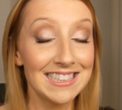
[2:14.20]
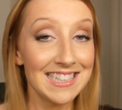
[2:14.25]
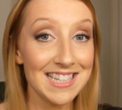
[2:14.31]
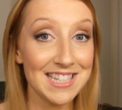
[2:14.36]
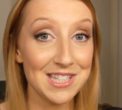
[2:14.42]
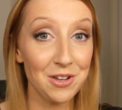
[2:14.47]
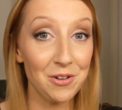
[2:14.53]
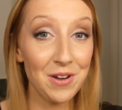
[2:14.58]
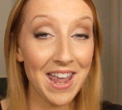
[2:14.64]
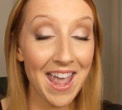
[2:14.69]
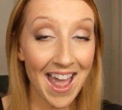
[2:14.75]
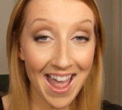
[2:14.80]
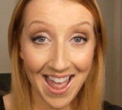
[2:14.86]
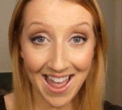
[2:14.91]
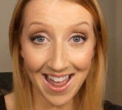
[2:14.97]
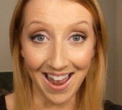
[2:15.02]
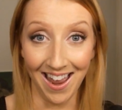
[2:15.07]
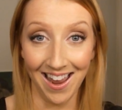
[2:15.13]
So
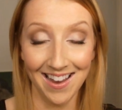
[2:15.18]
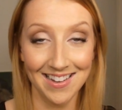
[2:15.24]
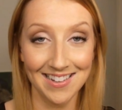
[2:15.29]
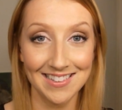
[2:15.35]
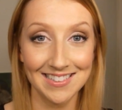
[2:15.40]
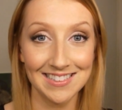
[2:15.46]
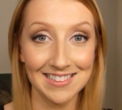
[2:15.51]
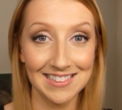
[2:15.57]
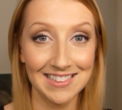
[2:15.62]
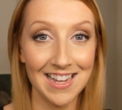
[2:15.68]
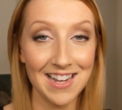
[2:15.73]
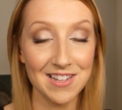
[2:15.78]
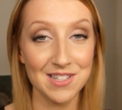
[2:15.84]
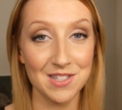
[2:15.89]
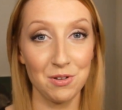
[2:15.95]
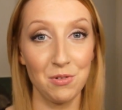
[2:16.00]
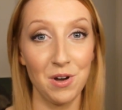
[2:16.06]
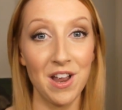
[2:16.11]
yeah,
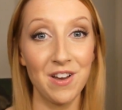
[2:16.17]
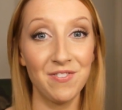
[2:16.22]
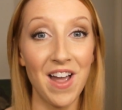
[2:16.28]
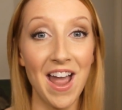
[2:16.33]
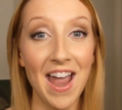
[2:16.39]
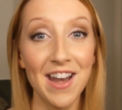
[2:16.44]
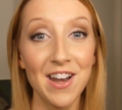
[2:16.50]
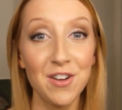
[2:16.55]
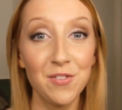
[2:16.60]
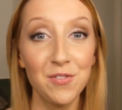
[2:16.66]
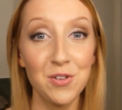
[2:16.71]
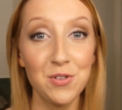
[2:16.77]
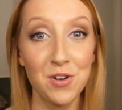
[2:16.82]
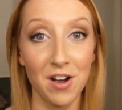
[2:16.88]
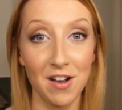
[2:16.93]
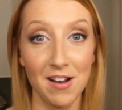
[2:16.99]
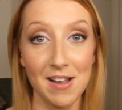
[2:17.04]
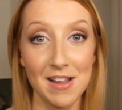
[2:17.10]
so if any of you
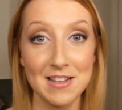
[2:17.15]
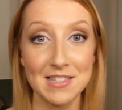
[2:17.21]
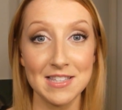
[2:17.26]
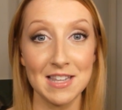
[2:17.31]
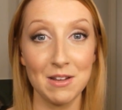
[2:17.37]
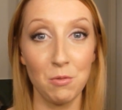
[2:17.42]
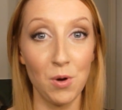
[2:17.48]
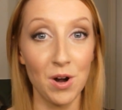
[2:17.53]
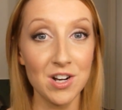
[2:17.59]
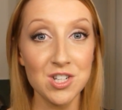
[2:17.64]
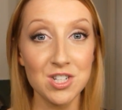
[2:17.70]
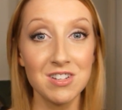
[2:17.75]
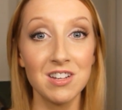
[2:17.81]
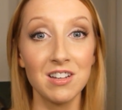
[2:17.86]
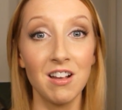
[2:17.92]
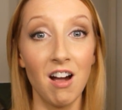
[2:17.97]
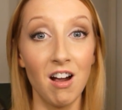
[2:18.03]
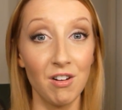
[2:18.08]
guys
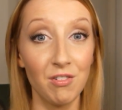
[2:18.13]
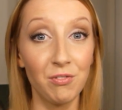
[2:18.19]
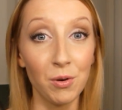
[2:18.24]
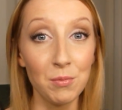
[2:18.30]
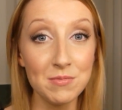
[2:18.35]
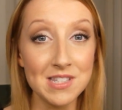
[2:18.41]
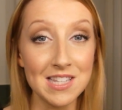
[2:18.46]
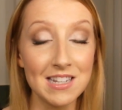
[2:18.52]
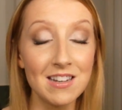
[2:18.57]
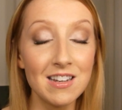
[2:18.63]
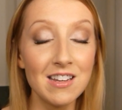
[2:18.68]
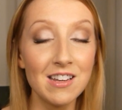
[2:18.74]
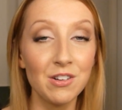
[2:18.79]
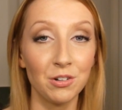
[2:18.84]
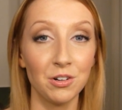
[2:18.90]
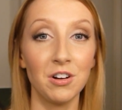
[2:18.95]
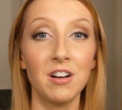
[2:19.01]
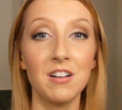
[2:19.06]
watching are from Sydney
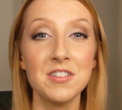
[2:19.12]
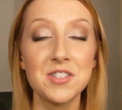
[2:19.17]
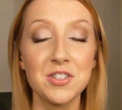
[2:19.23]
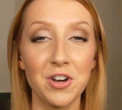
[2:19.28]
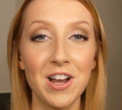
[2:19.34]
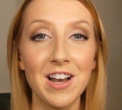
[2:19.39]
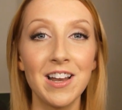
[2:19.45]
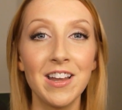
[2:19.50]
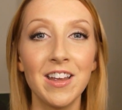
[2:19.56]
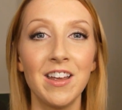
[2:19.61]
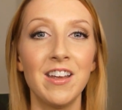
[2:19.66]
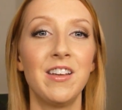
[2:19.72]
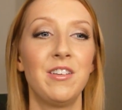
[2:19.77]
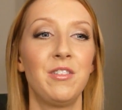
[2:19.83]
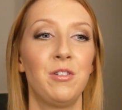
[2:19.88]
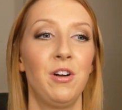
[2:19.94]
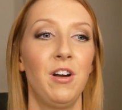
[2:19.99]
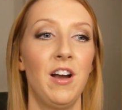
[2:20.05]
or are
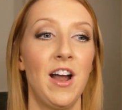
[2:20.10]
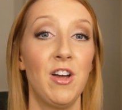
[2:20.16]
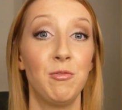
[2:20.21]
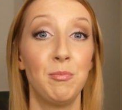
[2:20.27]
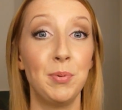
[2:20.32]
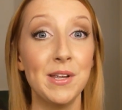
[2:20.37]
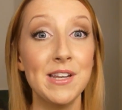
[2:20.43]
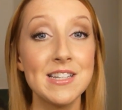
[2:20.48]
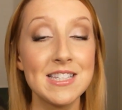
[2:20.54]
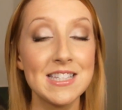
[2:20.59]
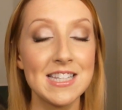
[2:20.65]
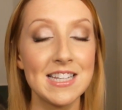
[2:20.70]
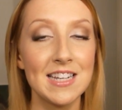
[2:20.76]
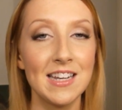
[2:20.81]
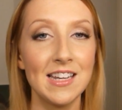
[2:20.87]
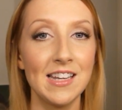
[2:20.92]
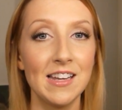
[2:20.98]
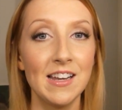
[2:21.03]
Australian or have been to
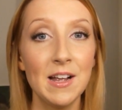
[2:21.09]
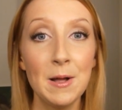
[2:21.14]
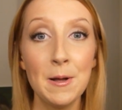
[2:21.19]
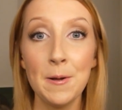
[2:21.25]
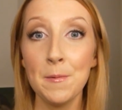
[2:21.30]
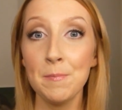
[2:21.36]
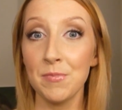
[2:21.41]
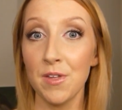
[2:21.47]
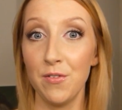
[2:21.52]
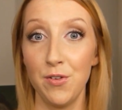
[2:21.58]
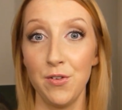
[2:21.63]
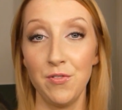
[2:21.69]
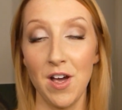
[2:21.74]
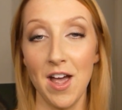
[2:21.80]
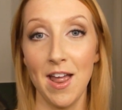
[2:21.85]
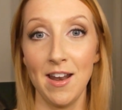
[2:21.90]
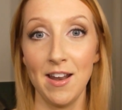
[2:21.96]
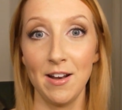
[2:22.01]
Sydney, if you've
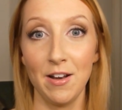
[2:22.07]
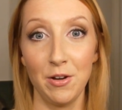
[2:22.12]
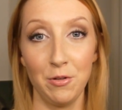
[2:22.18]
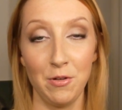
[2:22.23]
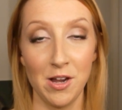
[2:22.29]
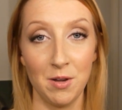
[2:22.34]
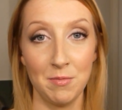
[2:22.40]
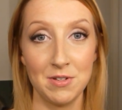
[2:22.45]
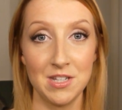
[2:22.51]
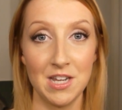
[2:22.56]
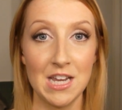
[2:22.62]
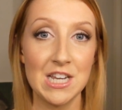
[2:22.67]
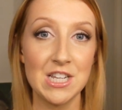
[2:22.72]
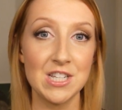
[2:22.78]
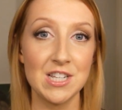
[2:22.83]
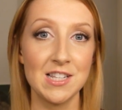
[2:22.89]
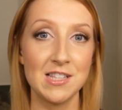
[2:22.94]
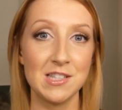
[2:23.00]
any like
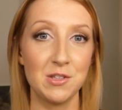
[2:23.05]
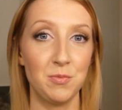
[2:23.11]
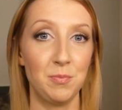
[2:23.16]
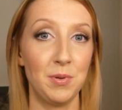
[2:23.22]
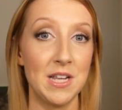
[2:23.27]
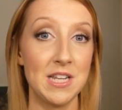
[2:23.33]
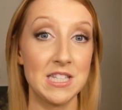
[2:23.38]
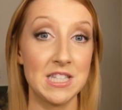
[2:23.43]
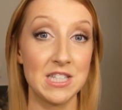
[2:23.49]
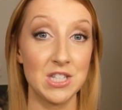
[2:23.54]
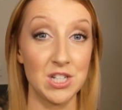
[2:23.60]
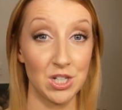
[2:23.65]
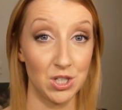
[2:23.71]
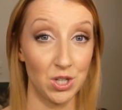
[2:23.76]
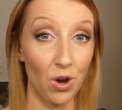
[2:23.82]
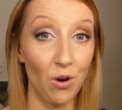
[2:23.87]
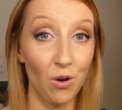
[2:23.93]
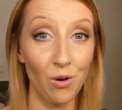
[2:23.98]
recommendations of places to
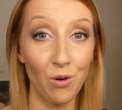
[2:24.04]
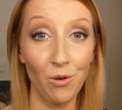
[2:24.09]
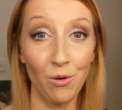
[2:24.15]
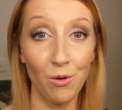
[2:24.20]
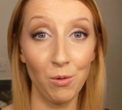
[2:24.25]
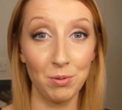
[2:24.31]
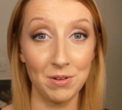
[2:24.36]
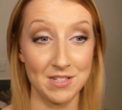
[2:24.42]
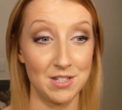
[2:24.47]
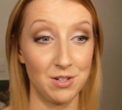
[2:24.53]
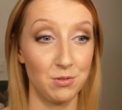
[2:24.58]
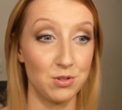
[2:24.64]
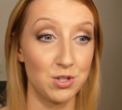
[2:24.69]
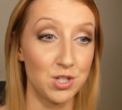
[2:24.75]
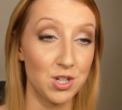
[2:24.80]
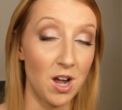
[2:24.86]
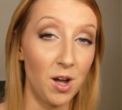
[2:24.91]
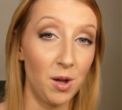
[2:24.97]
go
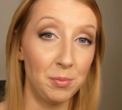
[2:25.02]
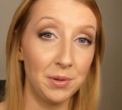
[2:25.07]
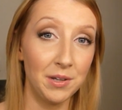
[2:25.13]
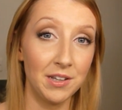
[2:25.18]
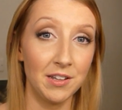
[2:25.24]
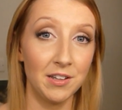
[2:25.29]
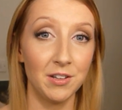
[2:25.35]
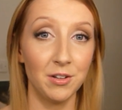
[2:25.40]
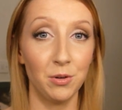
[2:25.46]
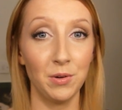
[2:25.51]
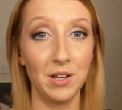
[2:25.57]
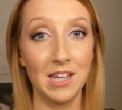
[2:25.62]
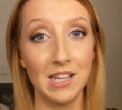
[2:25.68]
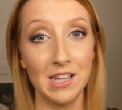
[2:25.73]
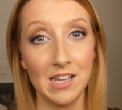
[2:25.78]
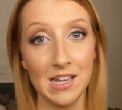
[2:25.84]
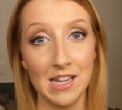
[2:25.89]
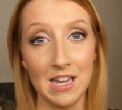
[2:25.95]
shopping, go
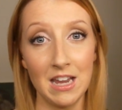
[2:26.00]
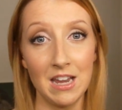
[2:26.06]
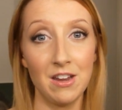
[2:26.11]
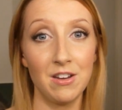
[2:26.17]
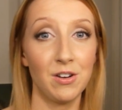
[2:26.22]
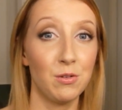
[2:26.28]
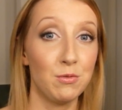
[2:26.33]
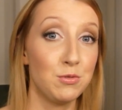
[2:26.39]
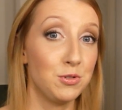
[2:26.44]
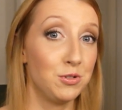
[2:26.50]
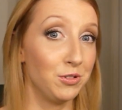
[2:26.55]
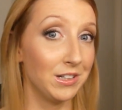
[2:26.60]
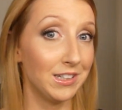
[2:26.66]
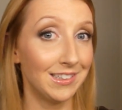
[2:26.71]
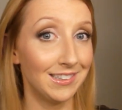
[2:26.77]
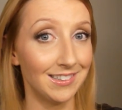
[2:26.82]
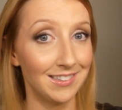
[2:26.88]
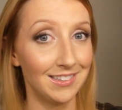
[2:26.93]
eat, go
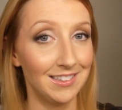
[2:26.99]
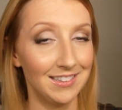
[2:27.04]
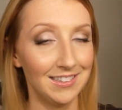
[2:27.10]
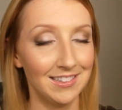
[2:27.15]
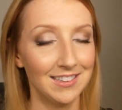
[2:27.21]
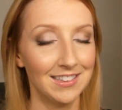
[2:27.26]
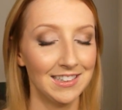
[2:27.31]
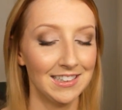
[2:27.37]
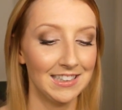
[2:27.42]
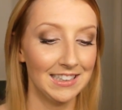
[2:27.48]
drinking,